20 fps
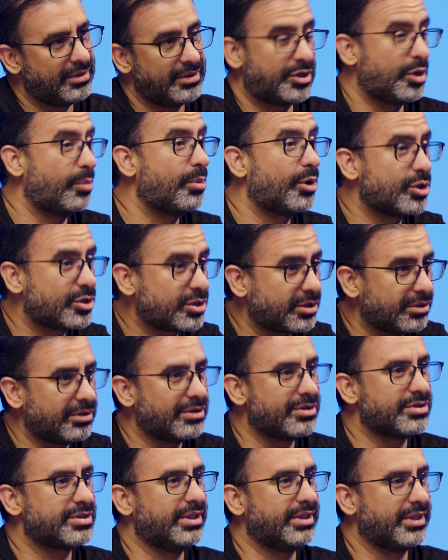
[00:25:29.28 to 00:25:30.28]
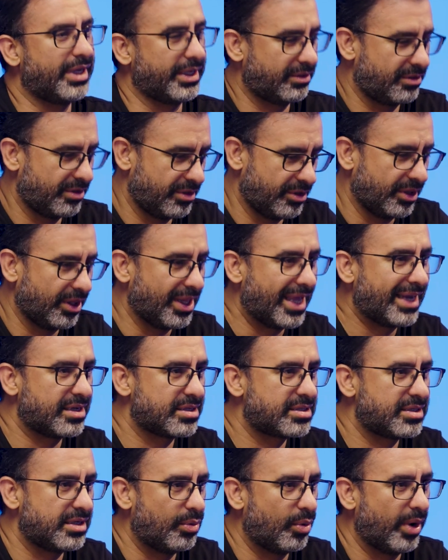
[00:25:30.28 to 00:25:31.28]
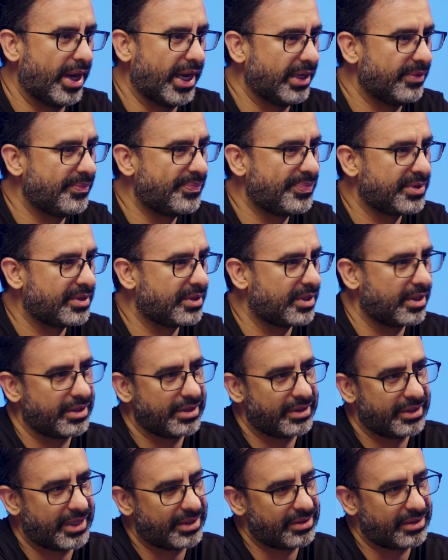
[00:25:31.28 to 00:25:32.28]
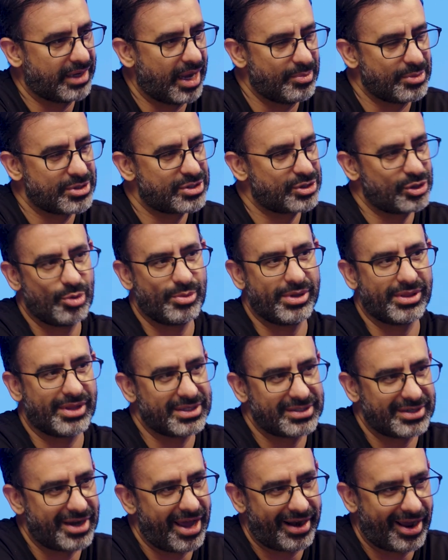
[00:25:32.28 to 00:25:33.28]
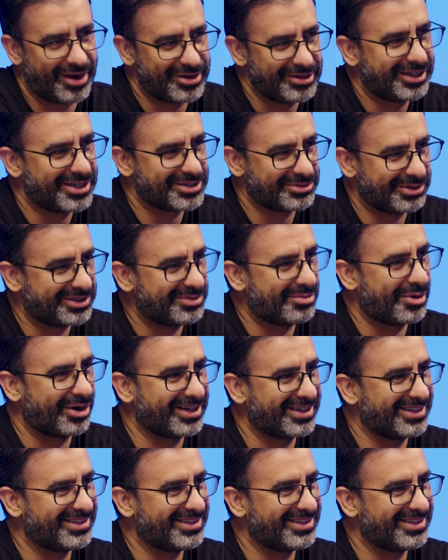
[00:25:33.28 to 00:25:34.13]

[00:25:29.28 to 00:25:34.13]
commercials and like the legacy way, that I'm assuming that's not how you guys went to market.